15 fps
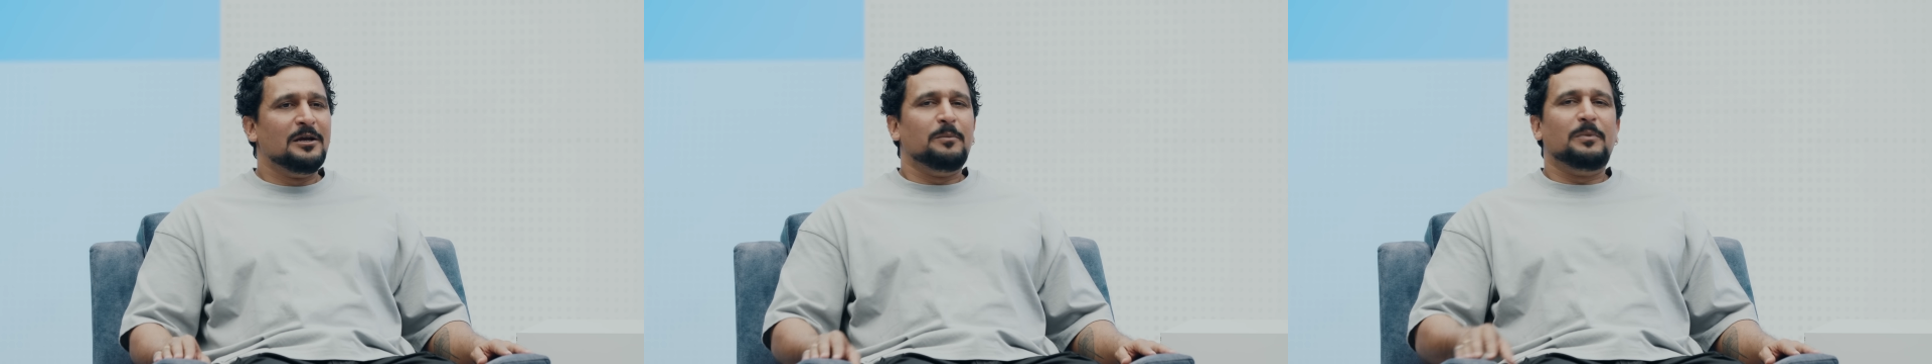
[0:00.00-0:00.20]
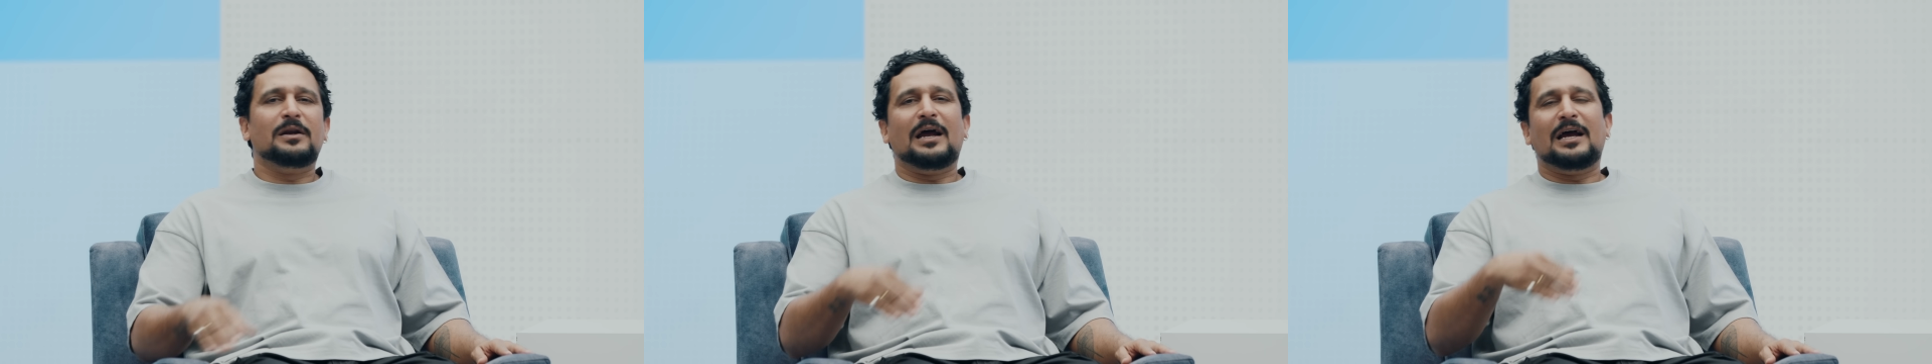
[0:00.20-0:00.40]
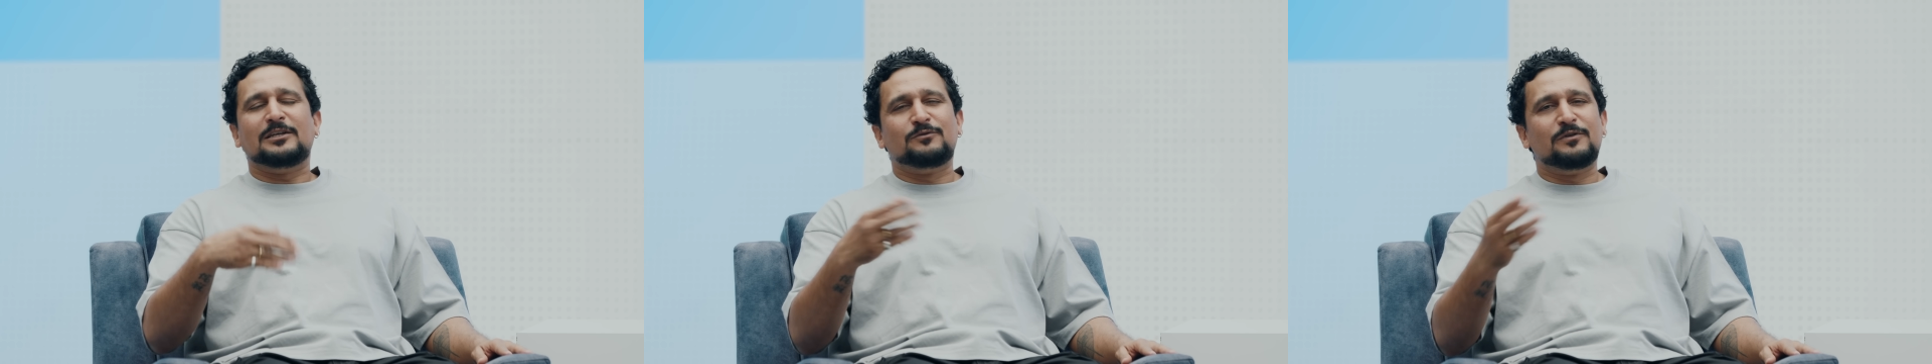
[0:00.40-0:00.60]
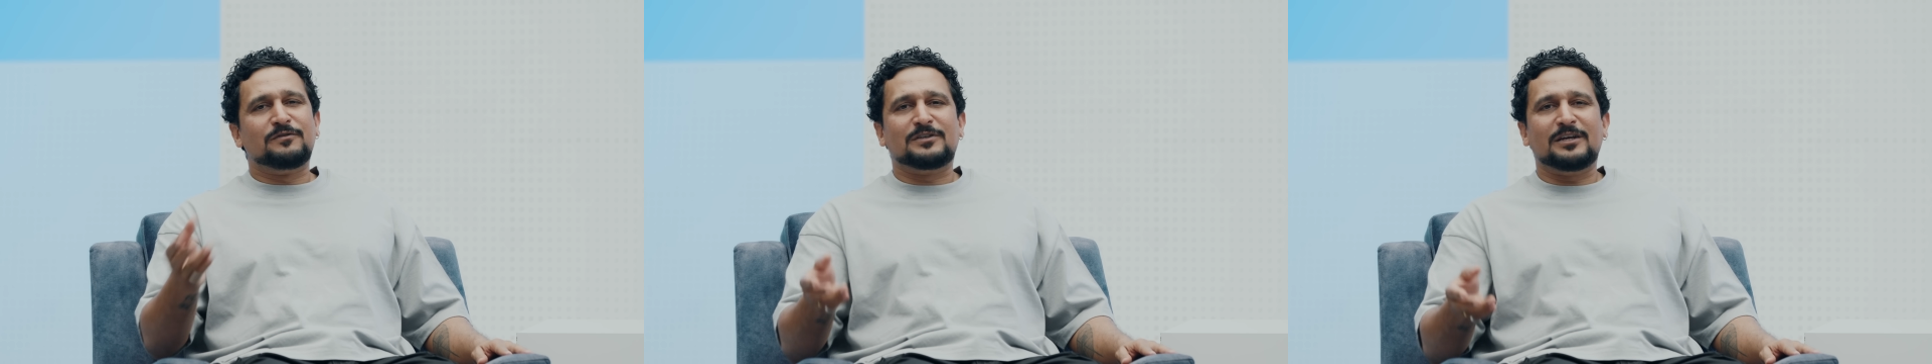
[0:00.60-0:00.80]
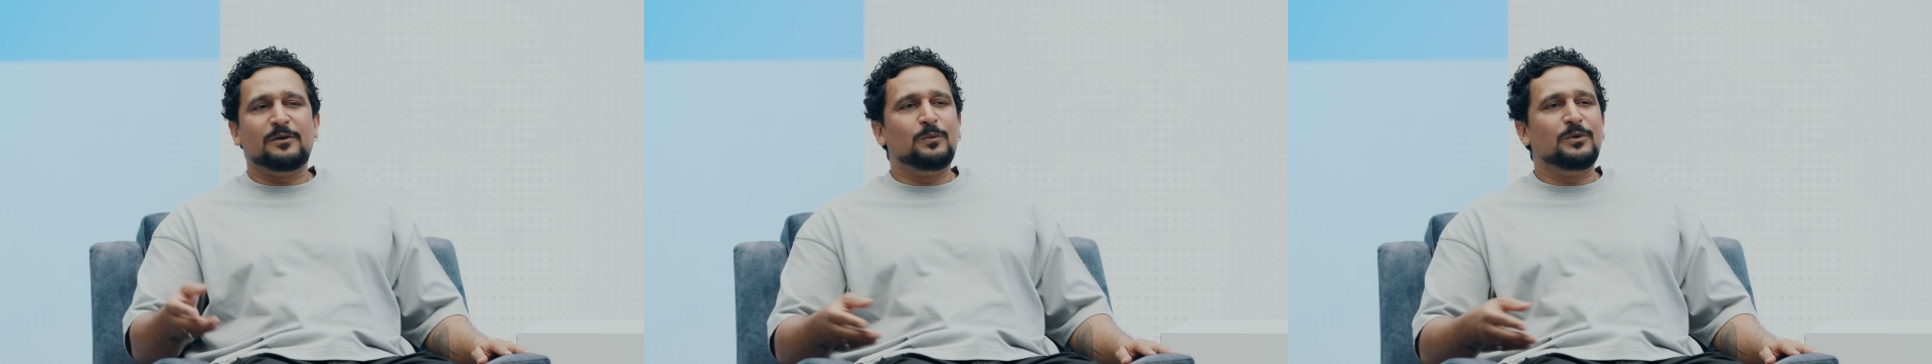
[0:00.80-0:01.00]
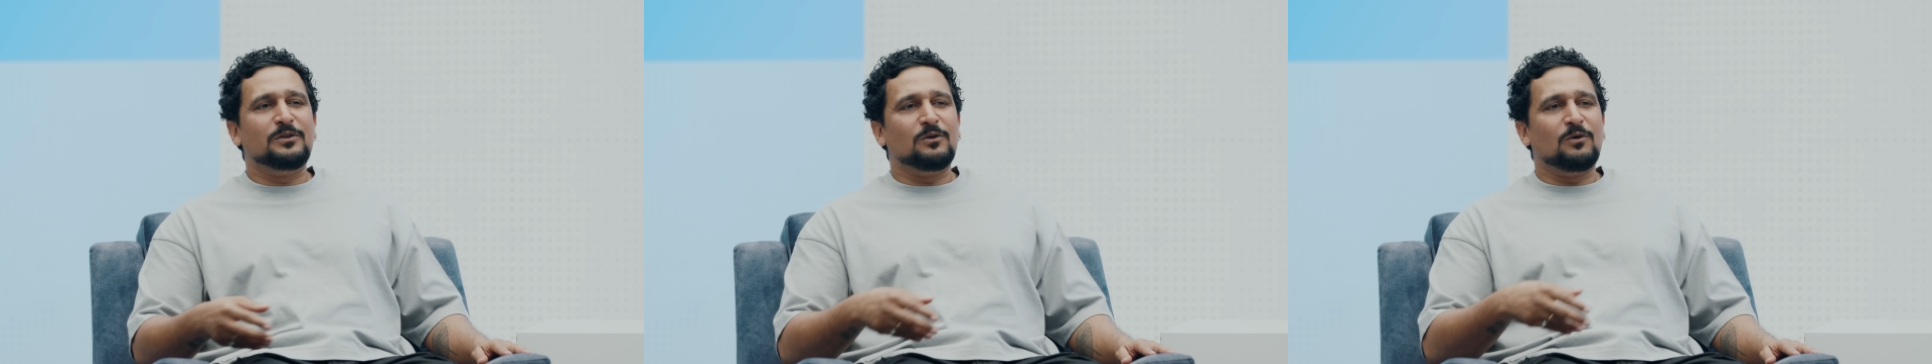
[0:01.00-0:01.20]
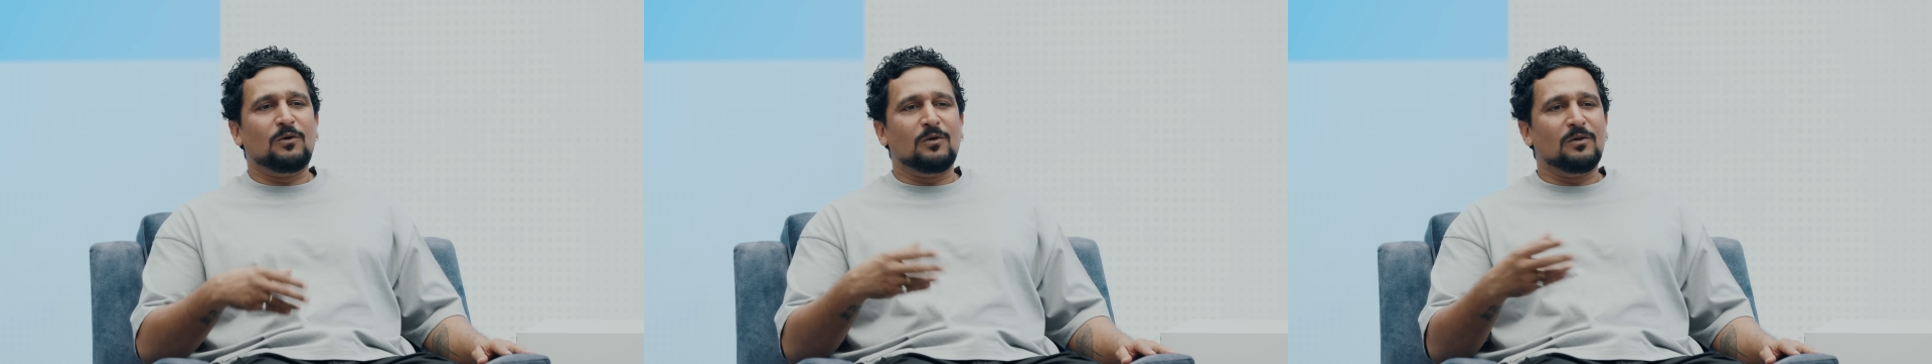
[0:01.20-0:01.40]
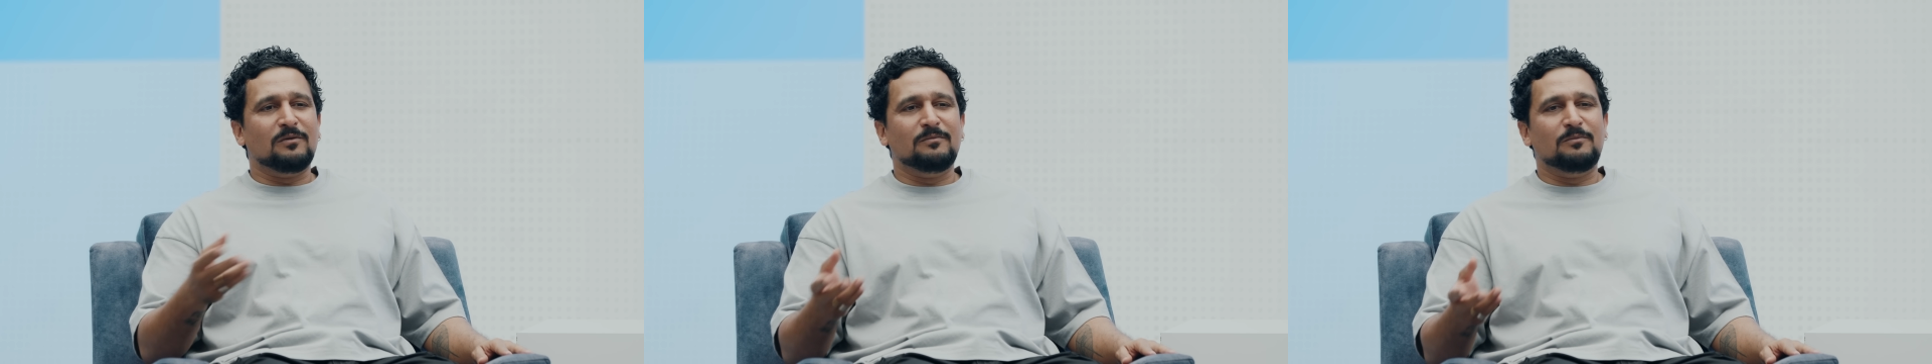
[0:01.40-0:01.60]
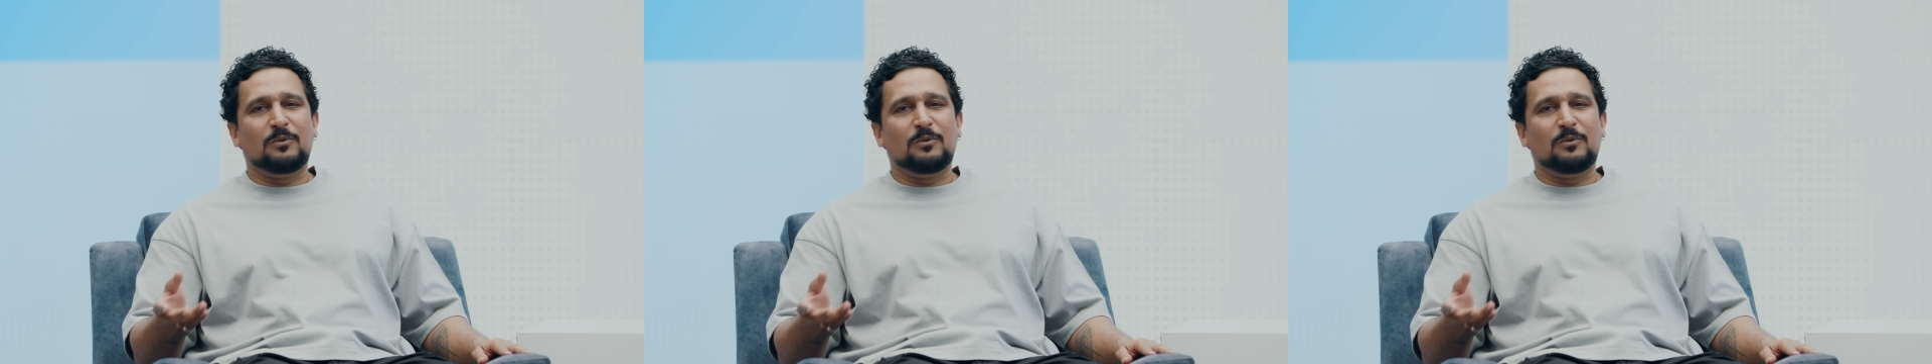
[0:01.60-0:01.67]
But as we've said with all